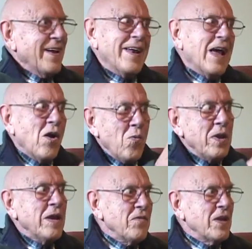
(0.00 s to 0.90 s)
Now
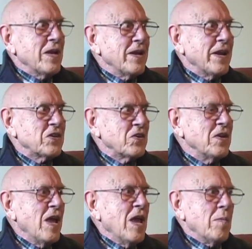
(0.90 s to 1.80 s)
we have the
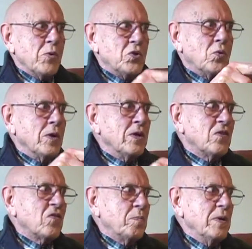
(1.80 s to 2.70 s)
connection between
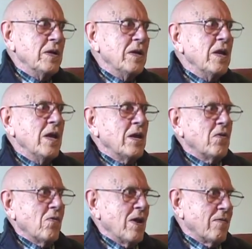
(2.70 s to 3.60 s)
spin
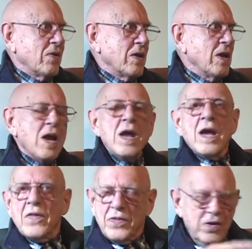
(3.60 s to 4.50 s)
and gravity,
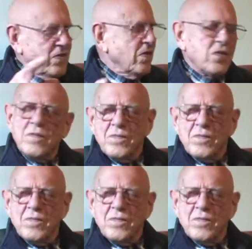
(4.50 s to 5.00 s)
and this is